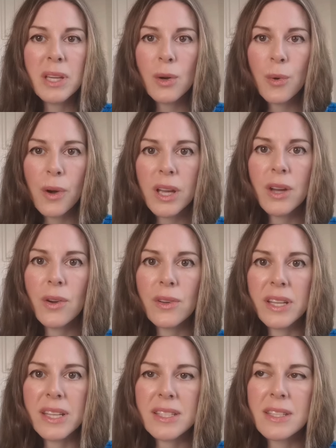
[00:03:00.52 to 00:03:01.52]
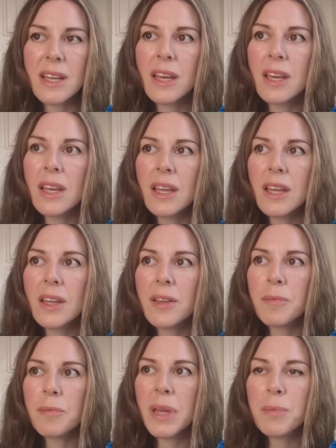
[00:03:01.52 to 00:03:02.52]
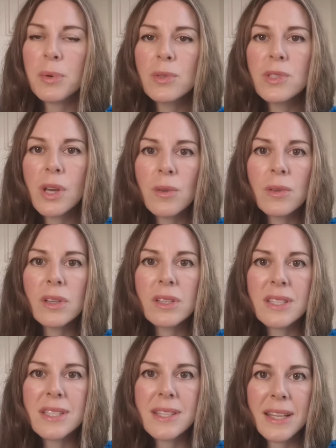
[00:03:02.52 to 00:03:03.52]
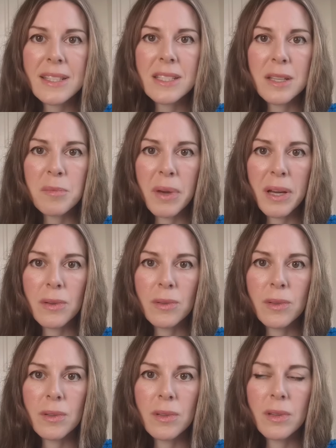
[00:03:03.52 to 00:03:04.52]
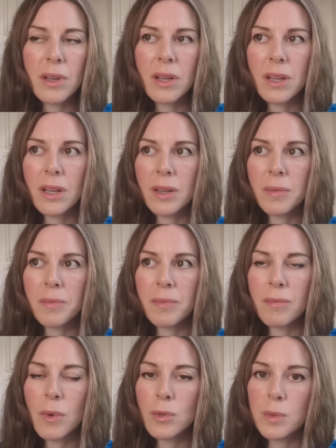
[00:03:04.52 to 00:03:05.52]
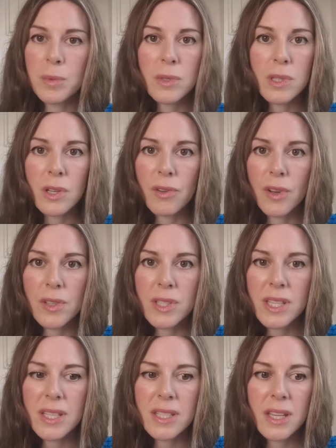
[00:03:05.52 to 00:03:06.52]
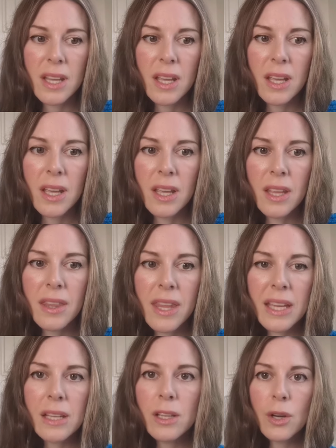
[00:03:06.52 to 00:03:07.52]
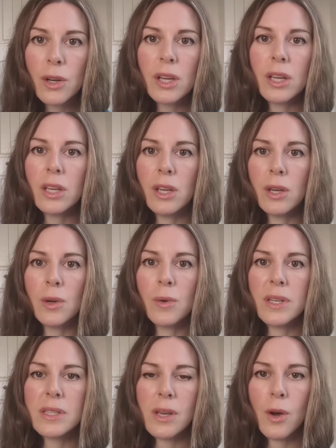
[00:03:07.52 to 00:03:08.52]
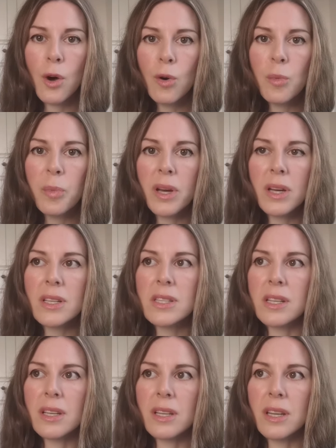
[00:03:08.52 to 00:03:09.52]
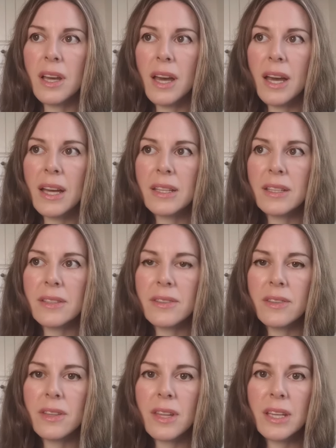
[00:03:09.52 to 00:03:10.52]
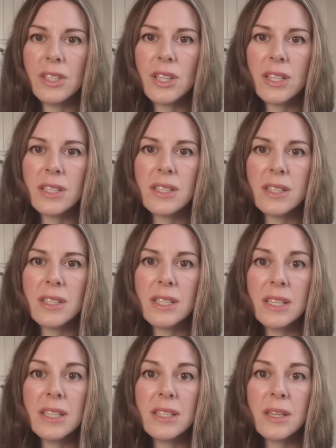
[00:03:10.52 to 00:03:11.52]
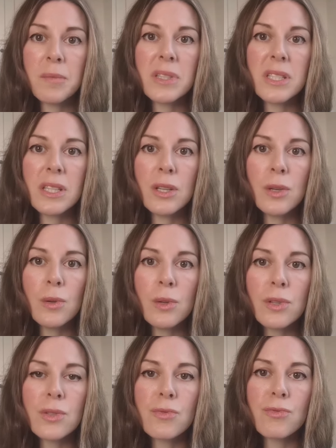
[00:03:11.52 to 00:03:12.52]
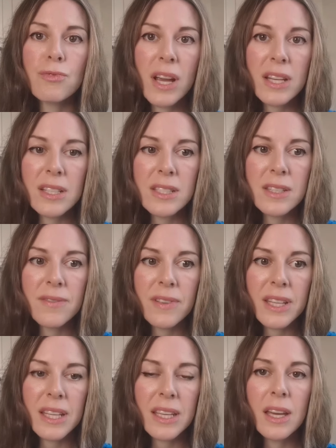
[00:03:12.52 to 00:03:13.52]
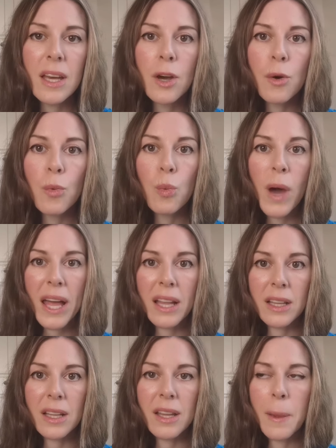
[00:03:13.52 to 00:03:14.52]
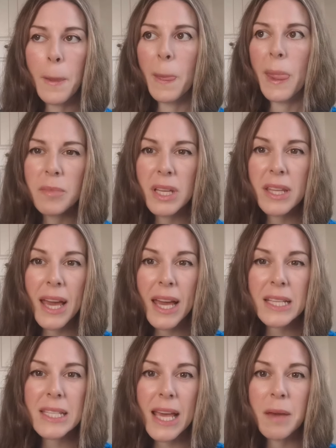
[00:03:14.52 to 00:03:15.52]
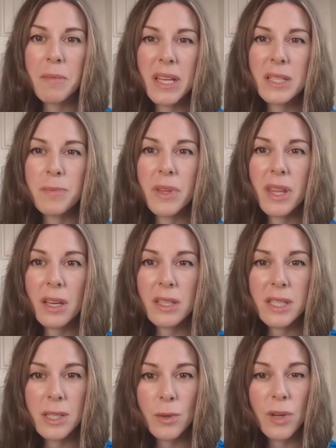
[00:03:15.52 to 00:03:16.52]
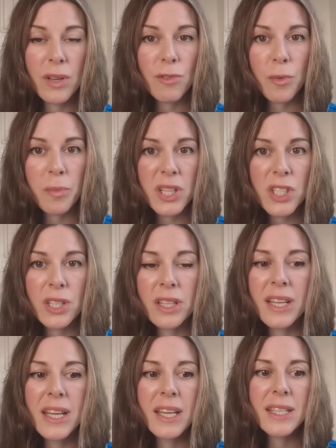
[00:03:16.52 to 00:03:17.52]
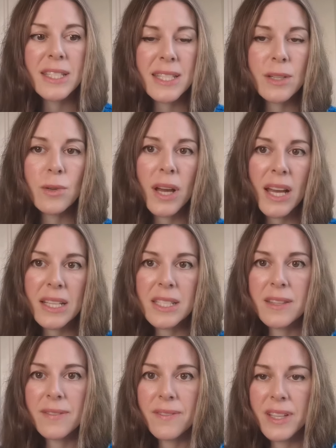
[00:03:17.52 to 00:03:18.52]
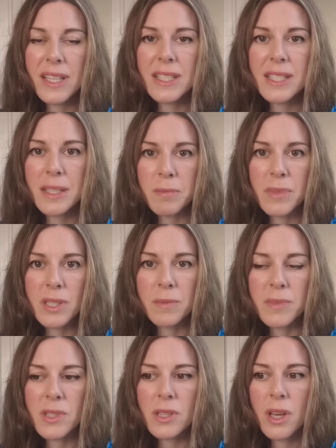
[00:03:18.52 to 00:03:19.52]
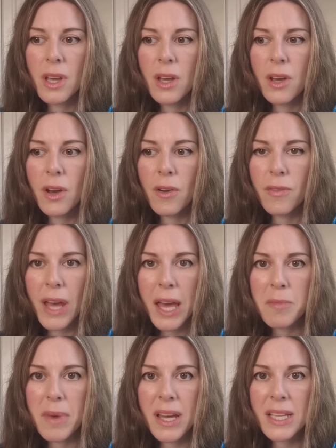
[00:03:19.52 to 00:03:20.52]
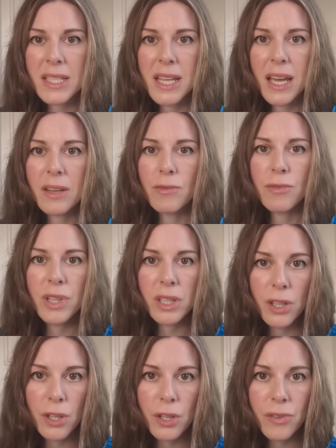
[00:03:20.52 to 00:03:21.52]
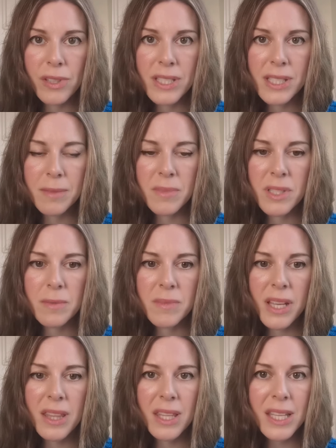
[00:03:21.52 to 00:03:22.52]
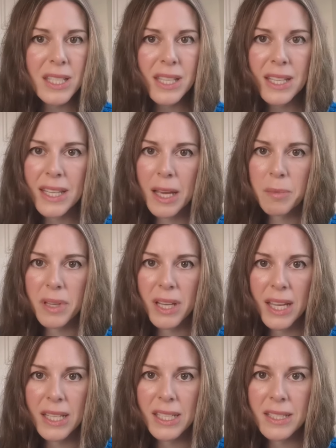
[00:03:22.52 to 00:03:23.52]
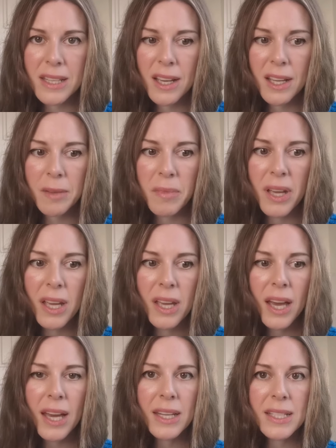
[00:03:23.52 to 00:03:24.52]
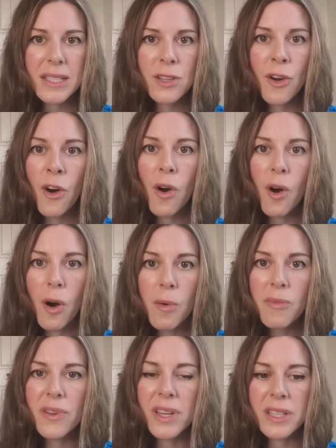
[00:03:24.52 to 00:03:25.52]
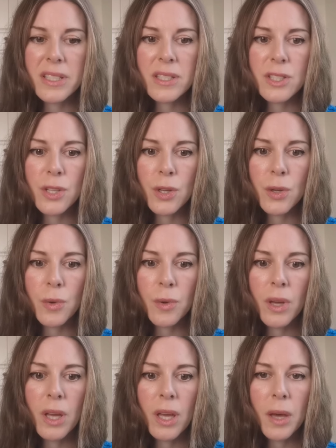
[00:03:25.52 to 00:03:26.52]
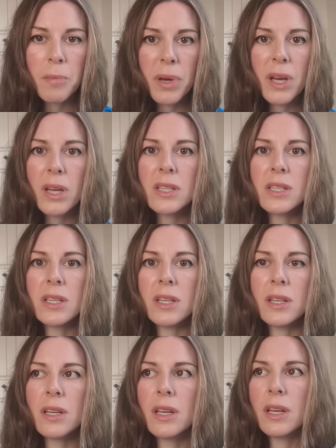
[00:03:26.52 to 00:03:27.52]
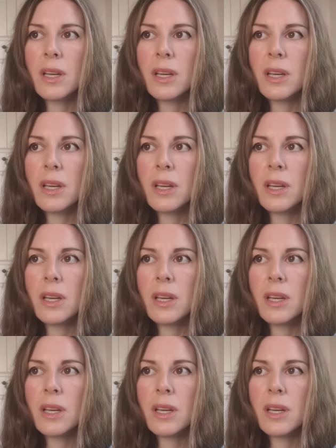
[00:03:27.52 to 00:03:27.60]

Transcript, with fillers: to be quite honest, people don't understand about um, multiple sclerosis. They look at you as a whole person and they just see somebody who looks relatively well. Somebody that has MS but they are still in remission still has severe symptoms of MS and reoccurring symptoms, and these can happen at any time, and it's not obvious to a person